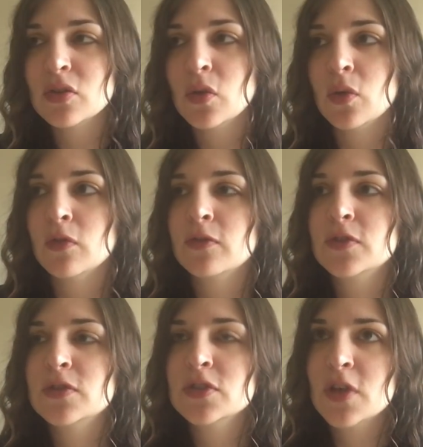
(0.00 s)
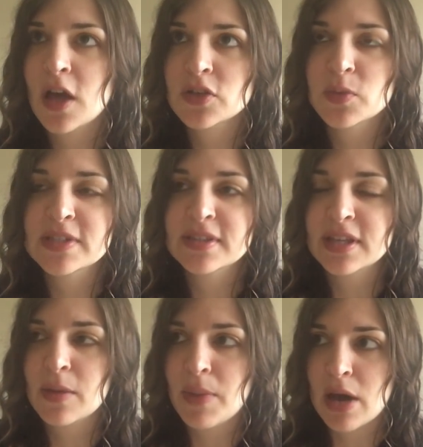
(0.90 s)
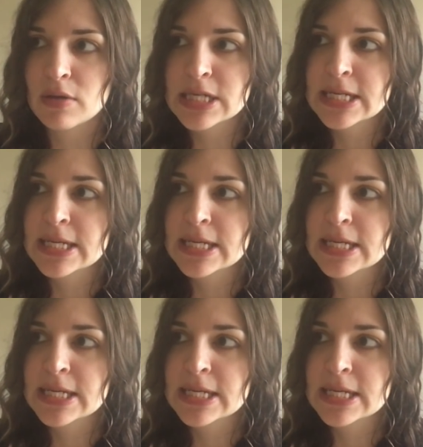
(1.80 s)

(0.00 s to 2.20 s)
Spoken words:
who have talked recently about